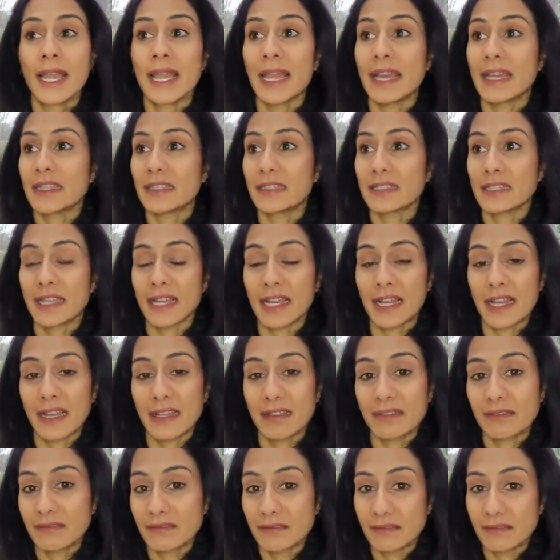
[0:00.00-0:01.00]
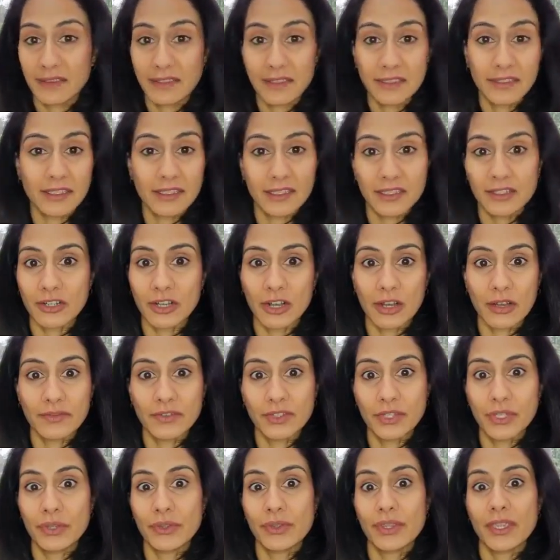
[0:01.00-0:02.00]
And at the start of
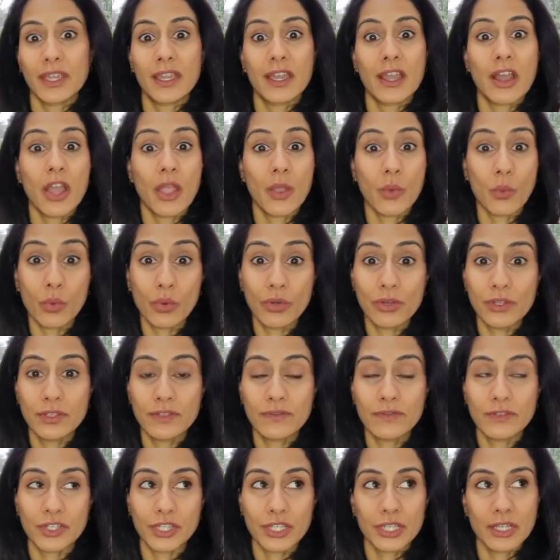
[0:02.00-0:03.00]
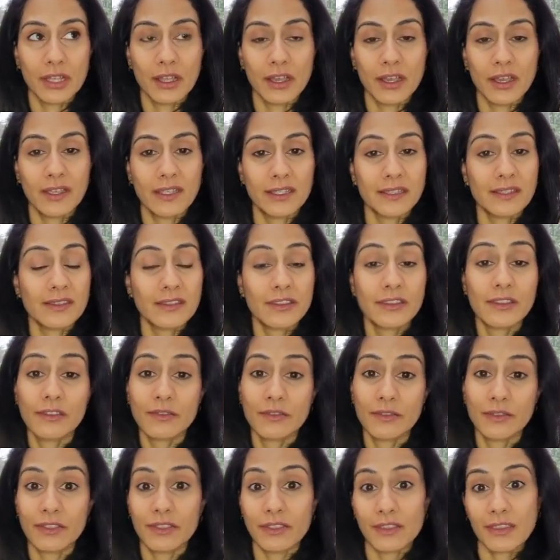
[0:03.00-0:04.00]
a new year, I would visualize
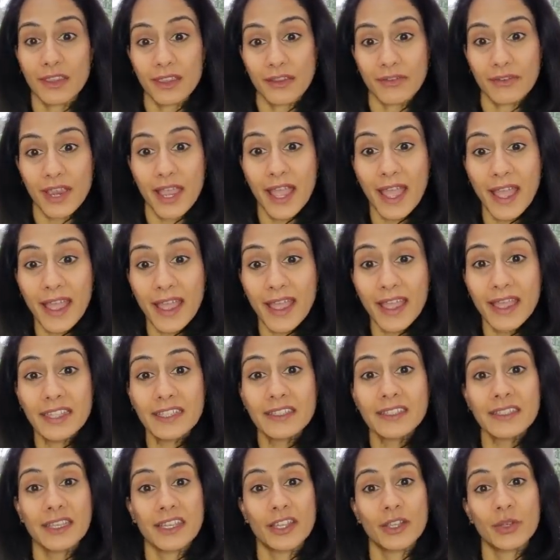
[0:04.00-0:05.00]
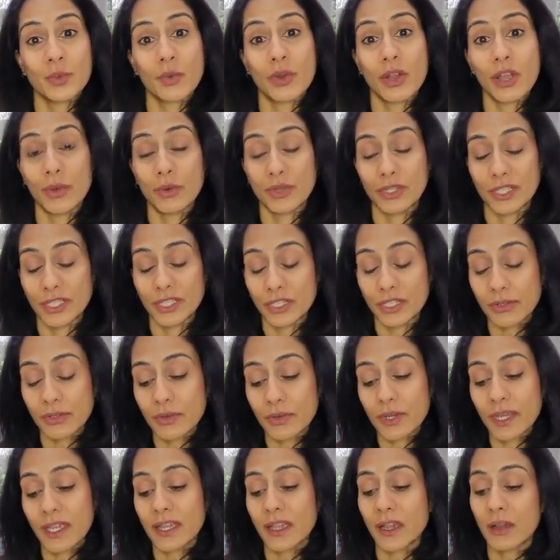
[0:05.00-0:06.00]
the year ahead and what I wanted to
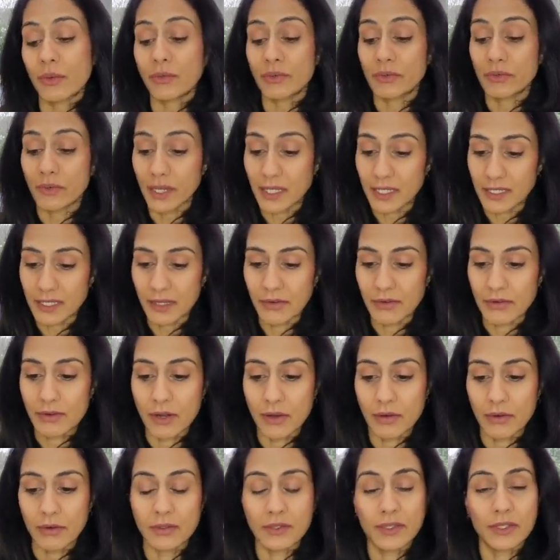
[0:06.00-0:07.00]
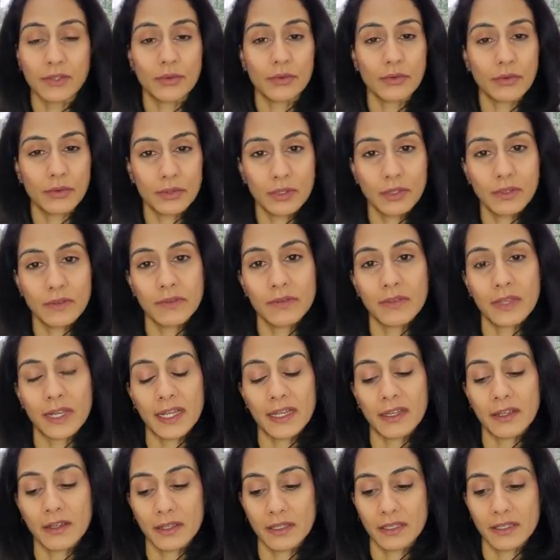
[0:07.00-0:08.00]
create. I would write down goals and all of
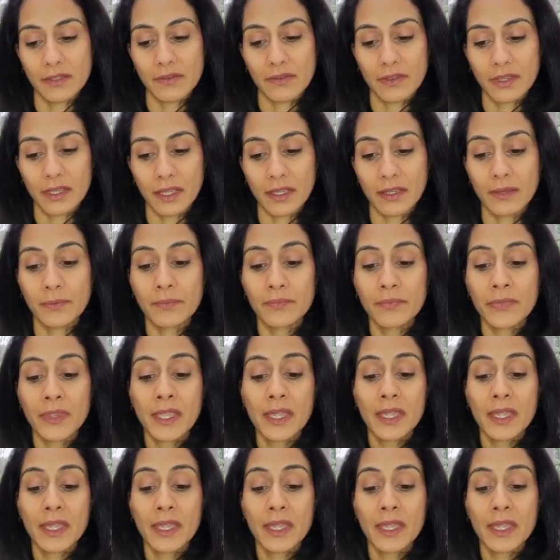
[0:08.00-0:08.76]
that kind of thing.